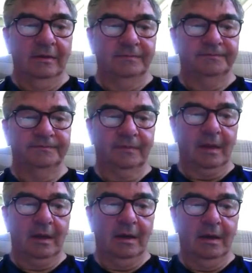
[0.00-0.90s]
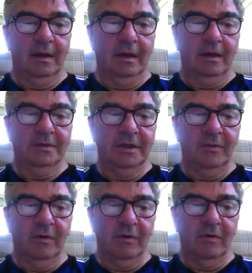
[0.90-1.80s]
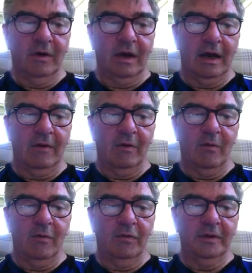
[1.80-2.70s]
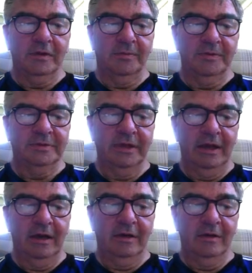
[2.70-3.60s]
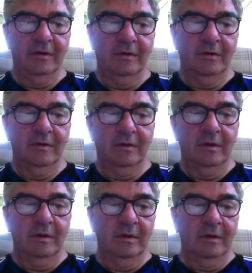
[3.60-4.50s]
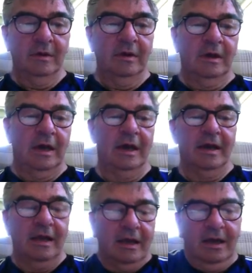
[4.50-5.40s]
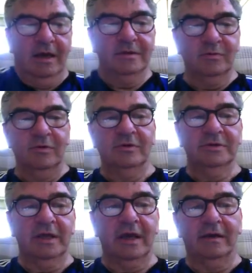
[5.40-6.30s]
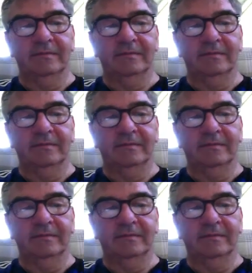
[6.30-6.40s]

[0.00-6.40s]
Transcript: You can see how I want it to proceed, and it has worked again.